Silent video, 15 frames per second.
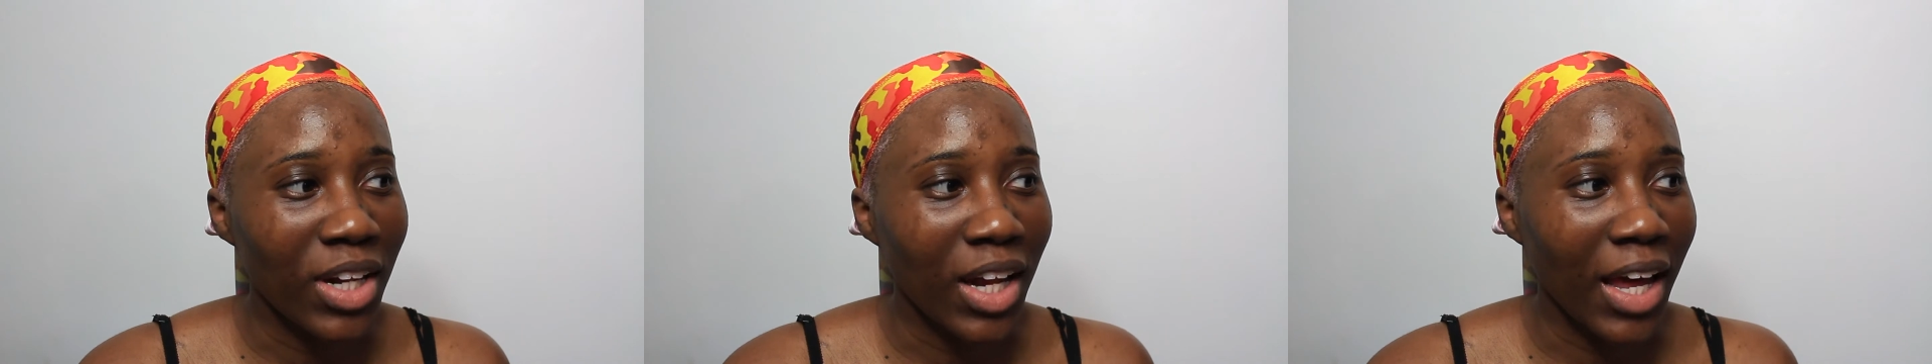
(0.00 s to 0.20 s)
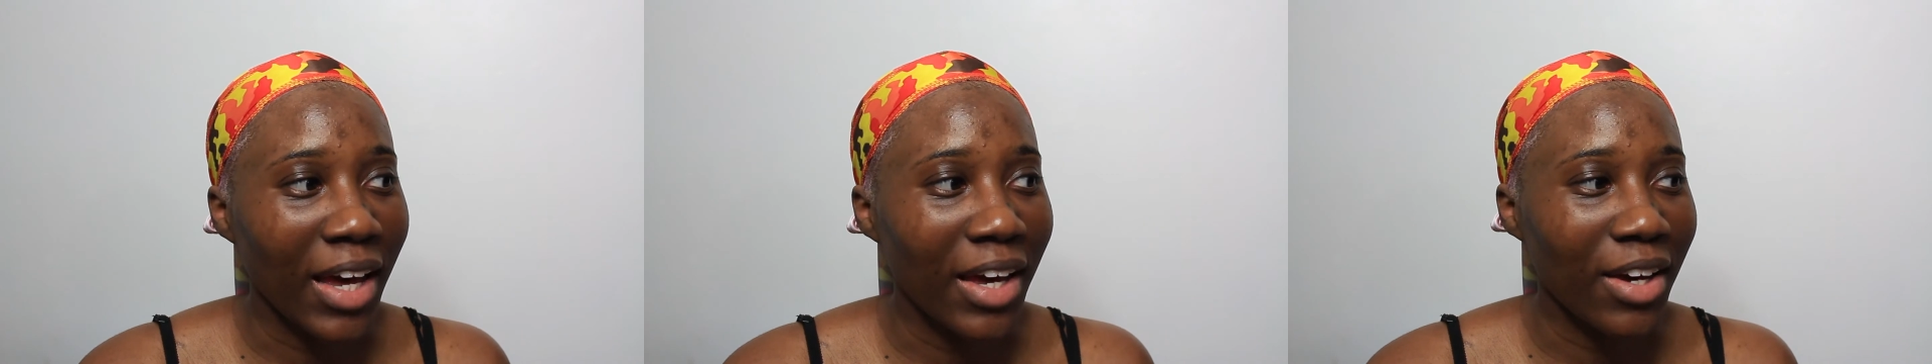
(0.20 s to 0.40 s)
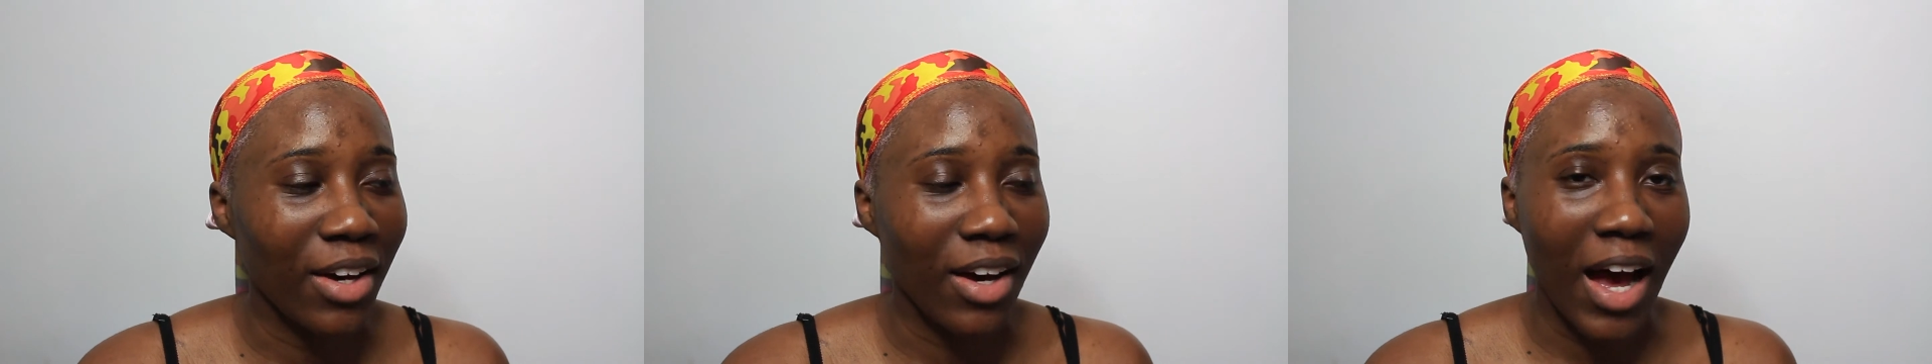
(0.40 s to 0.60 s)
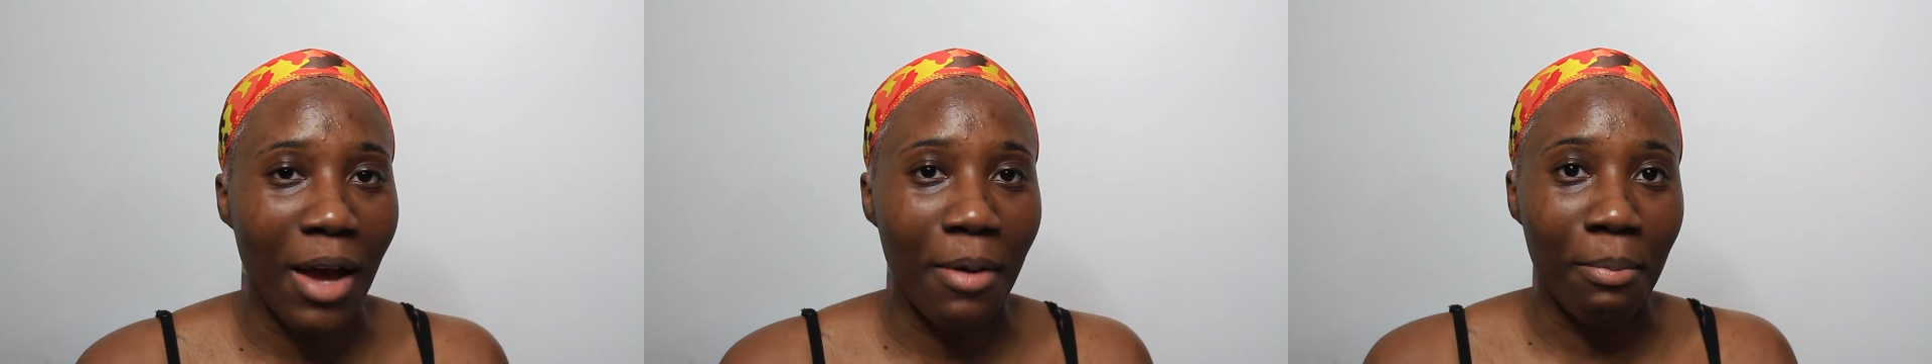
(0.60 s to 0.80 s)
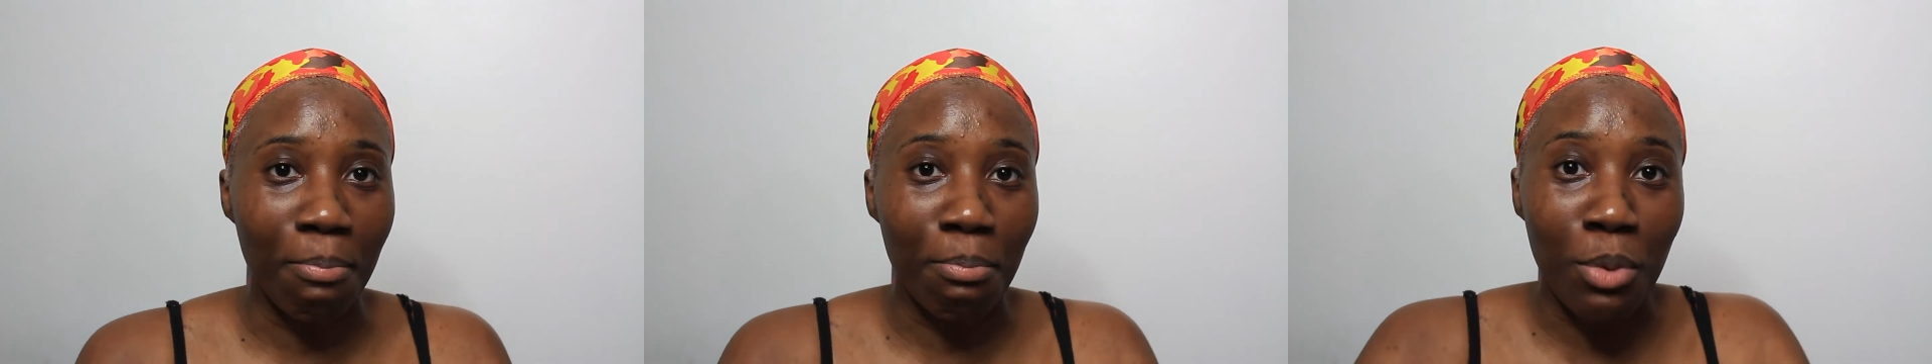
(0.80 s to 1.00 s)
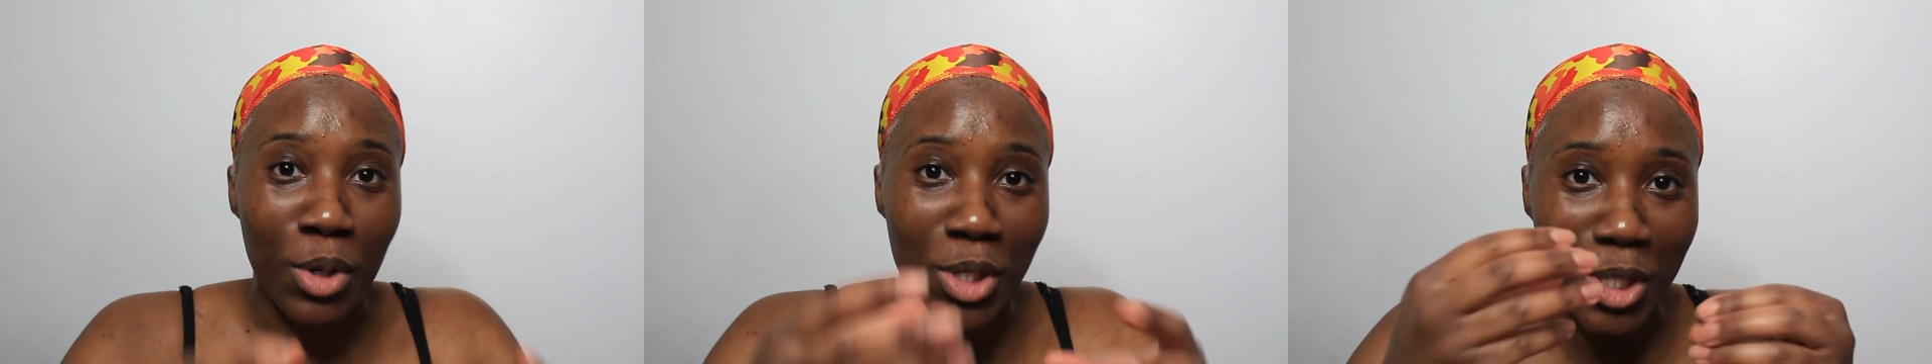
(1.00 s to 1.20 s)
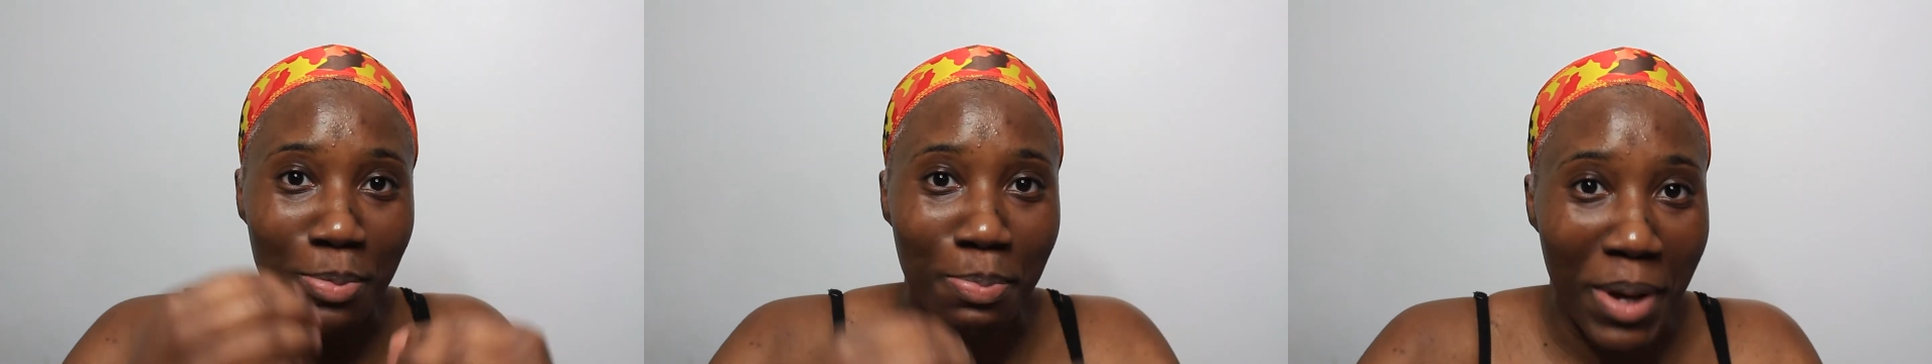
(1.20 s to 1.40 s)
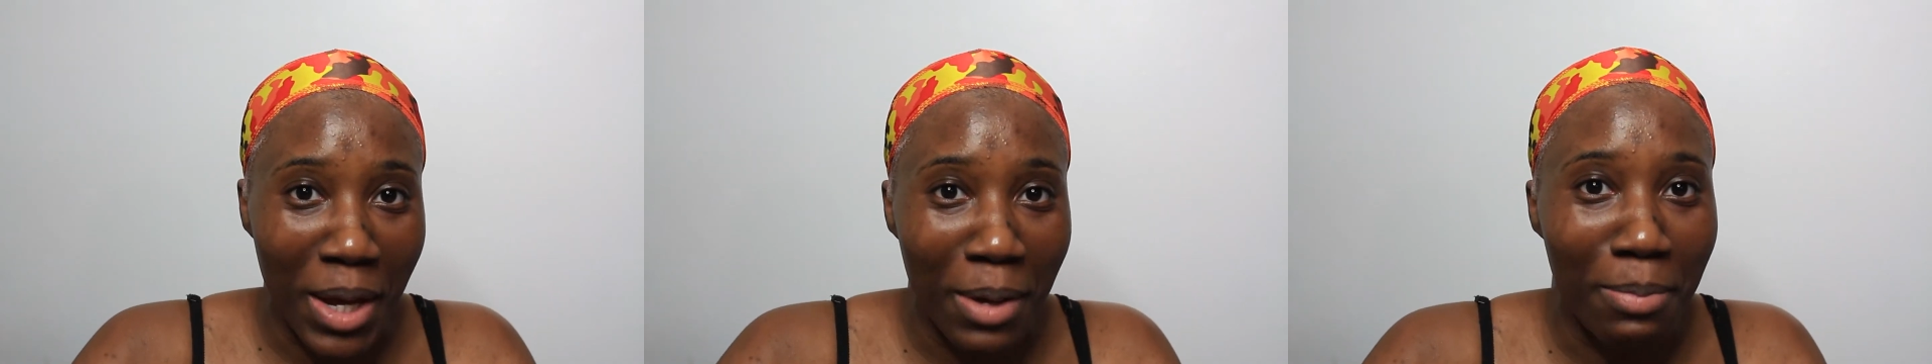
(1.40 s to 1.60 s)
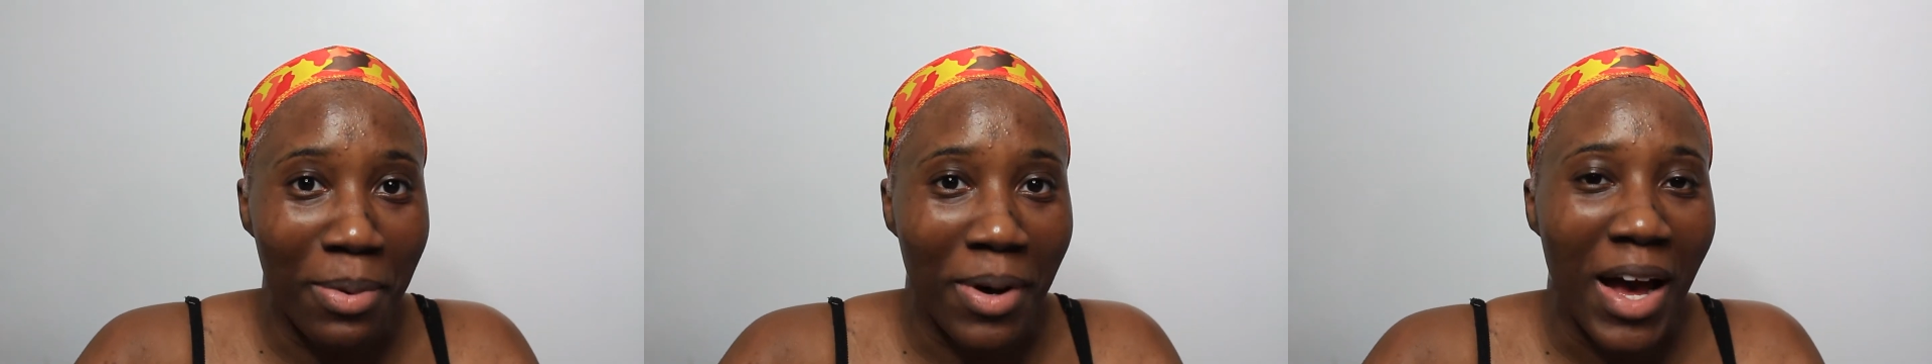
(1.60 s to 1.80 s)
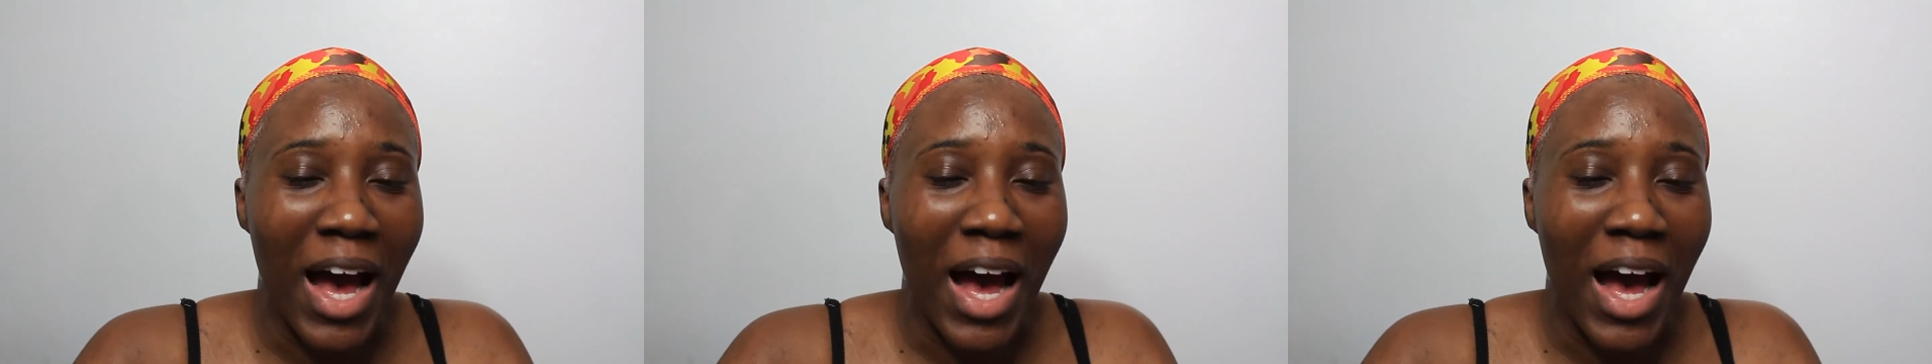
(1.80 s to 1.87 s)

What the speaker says: like I am boss babe.